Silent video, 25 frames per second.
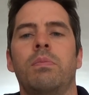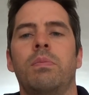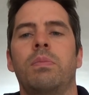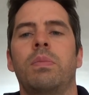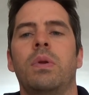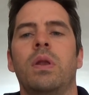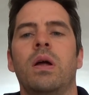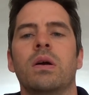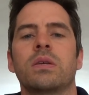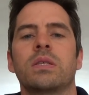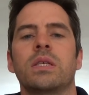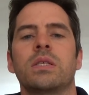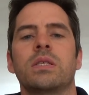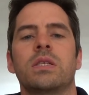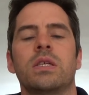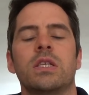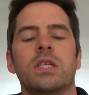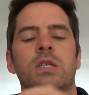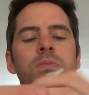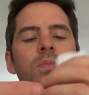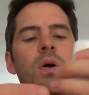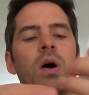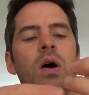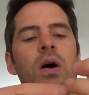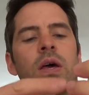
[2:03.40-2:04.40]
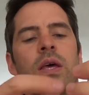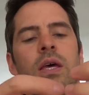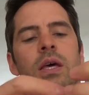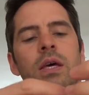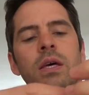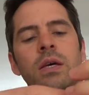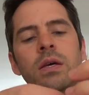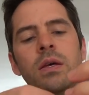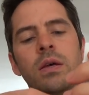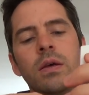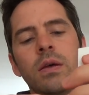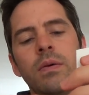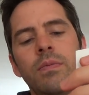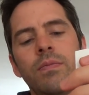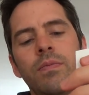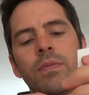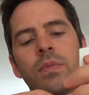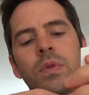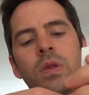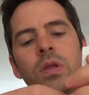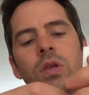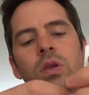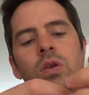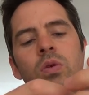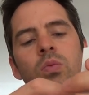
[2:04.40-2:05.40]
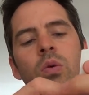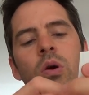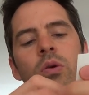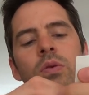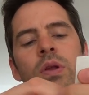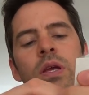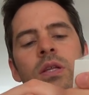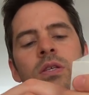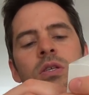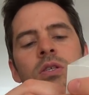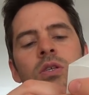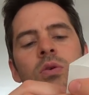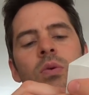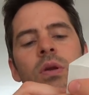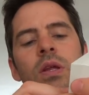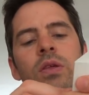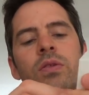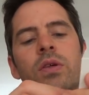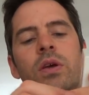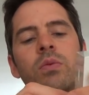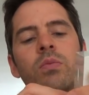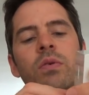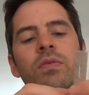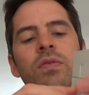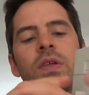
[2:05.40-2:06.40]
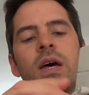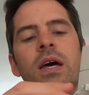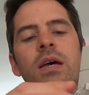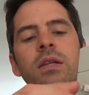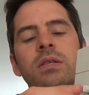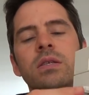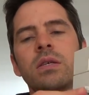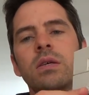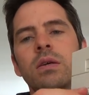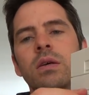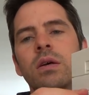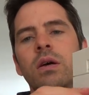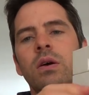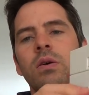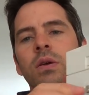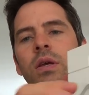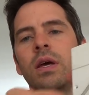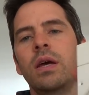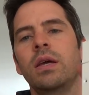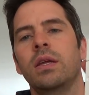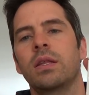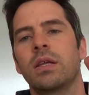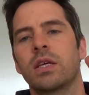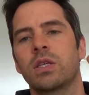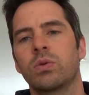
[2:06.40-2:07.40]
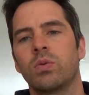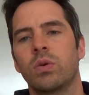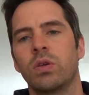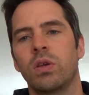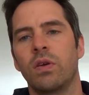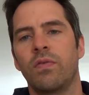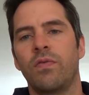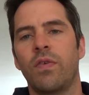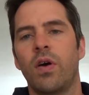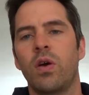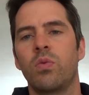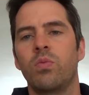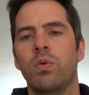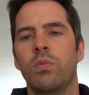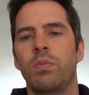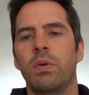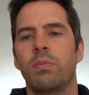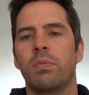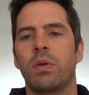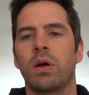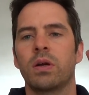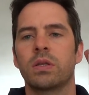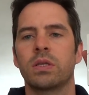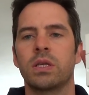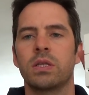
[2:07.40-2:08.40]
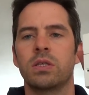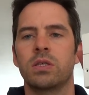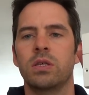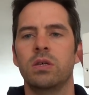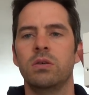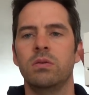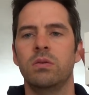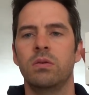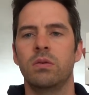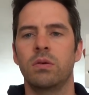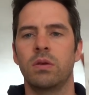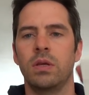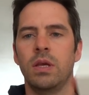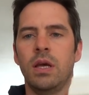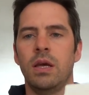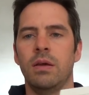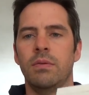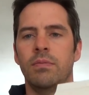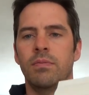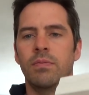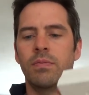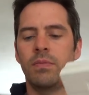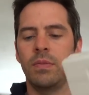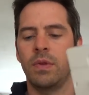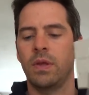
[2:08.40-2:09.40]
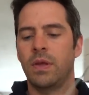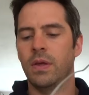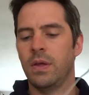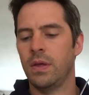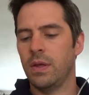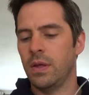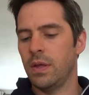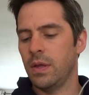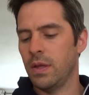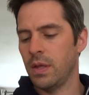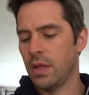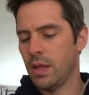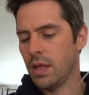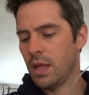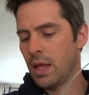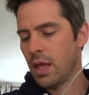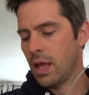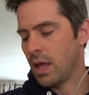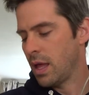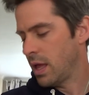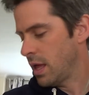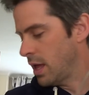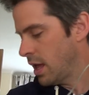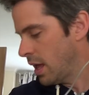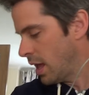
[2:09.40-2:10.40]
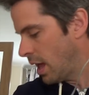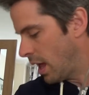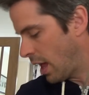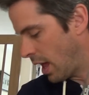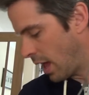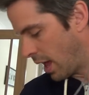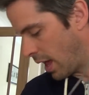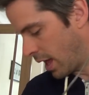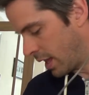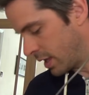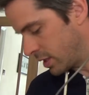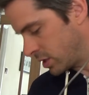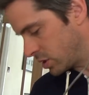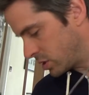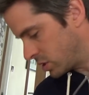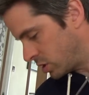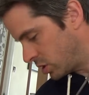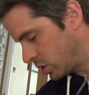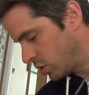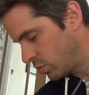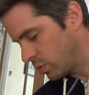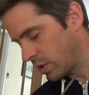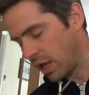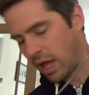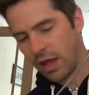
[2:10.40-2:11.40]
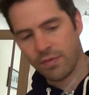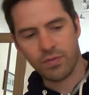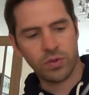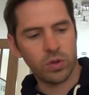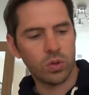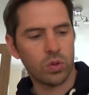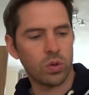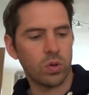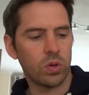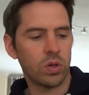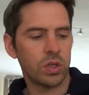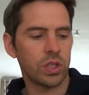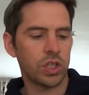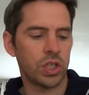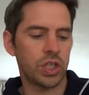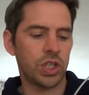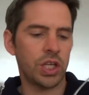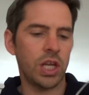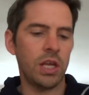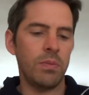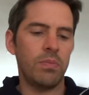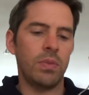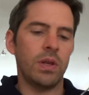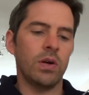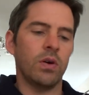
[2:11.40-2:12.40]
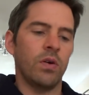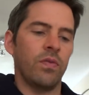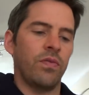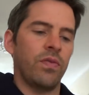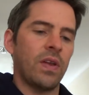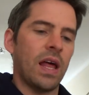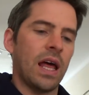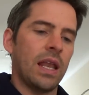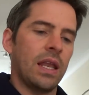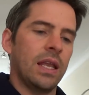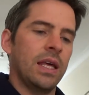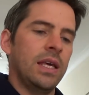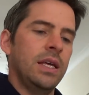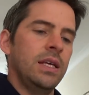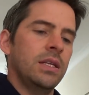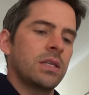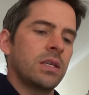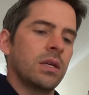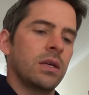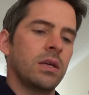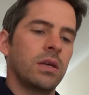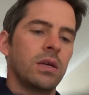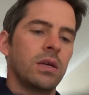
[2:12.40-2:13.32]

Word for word: plugged into this part here. You won't need to do anything with that. Okay, that's where your phone will be plugged into. Yeah. And you will have your cheap little flat lead